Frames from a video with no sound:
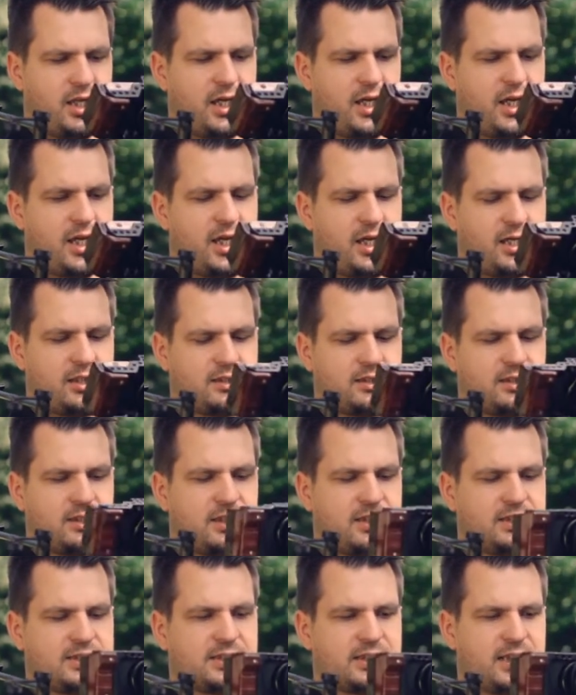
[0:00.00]
And
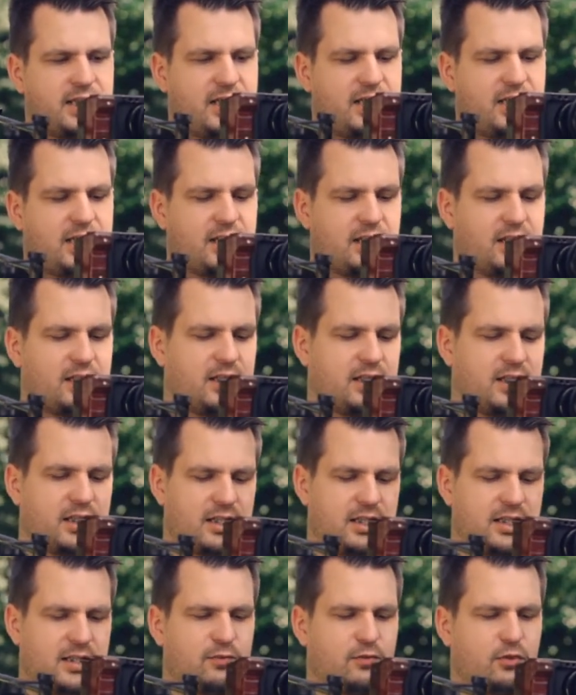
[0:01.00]
let's say
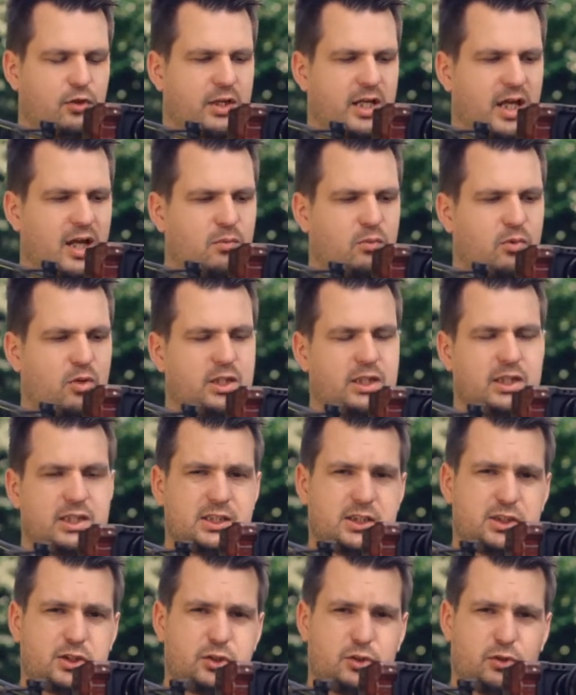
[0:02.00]
if your camera
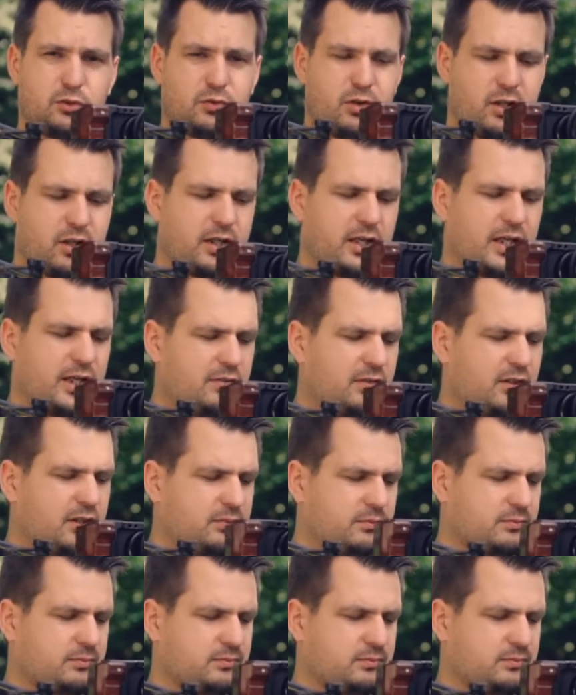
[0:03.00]
is too front heavy,